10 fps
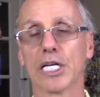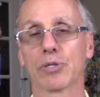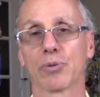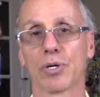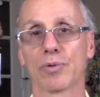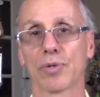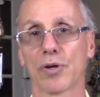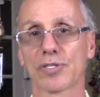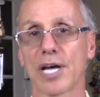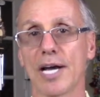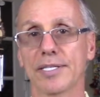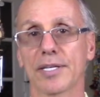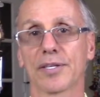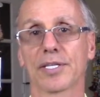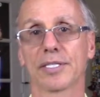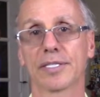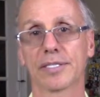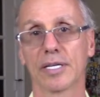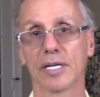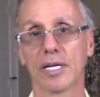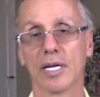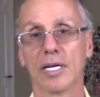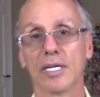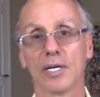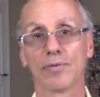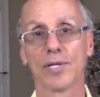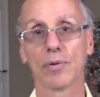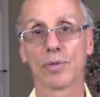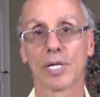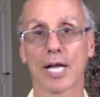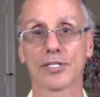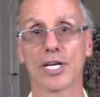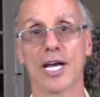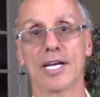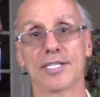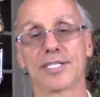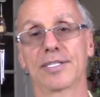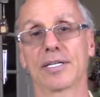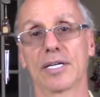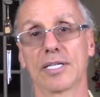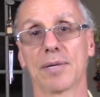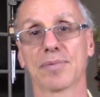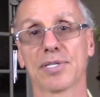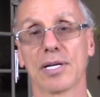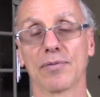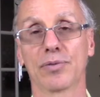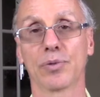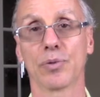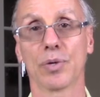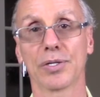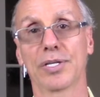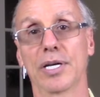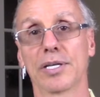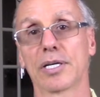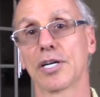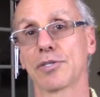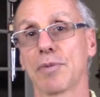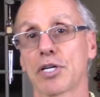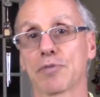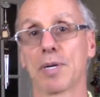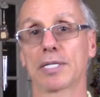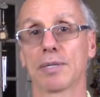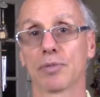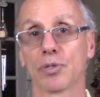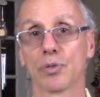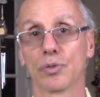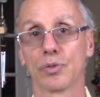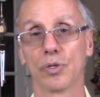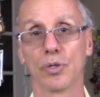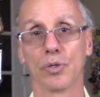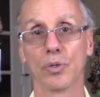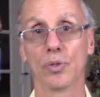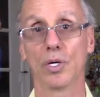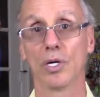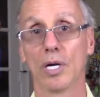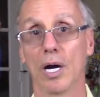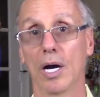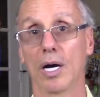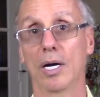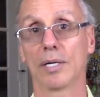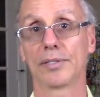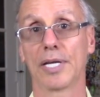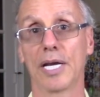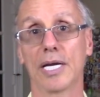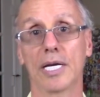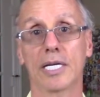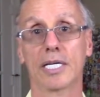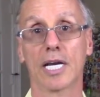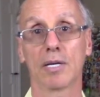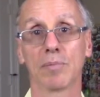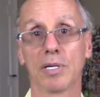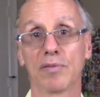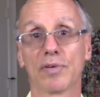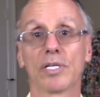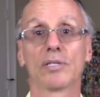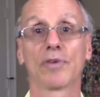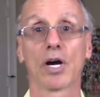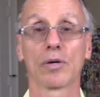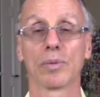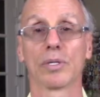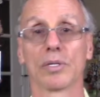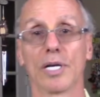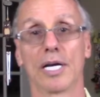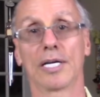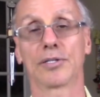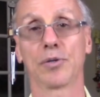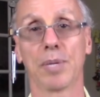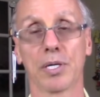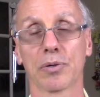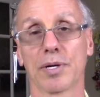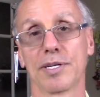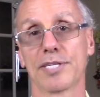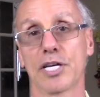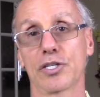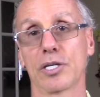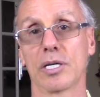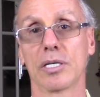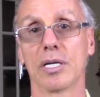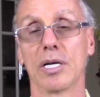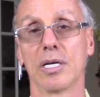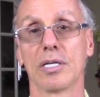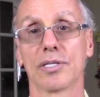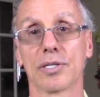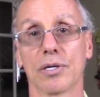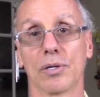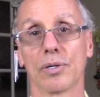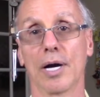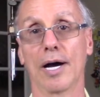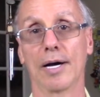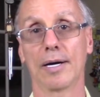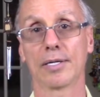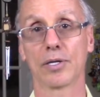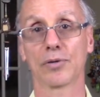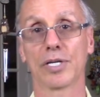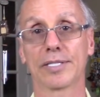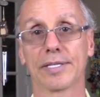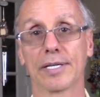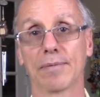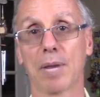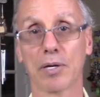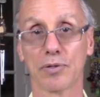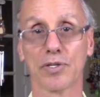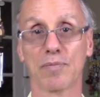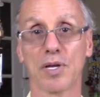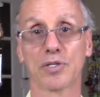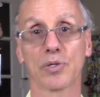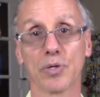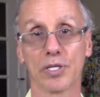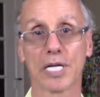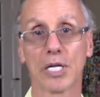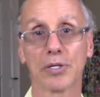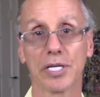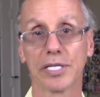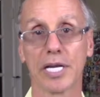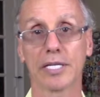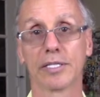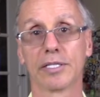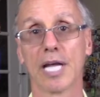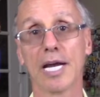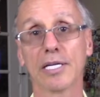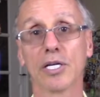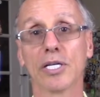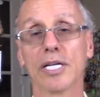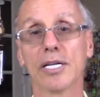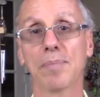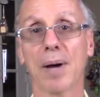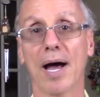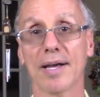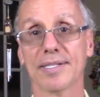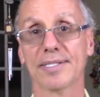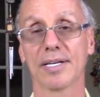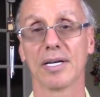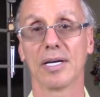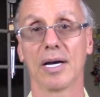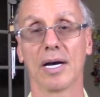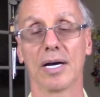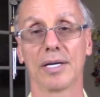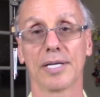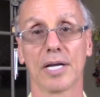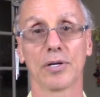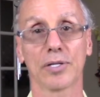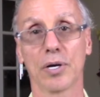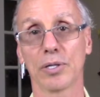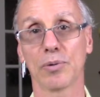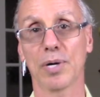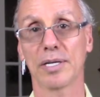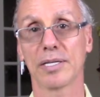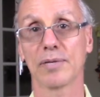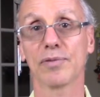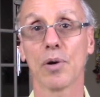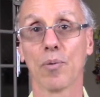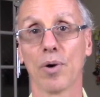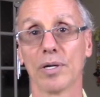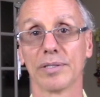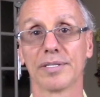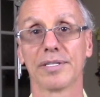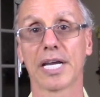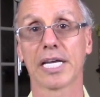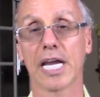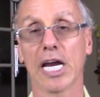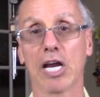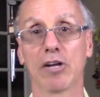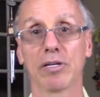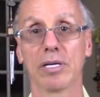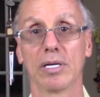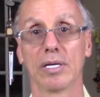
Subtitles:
to work with those guys. I think that if they will adjust themselves to what the customer expect them to do, they can be very viable to many organizations. So I know that Microsoft mentioned it. I know that they did it in the past. They are not the only one, and if they want, they can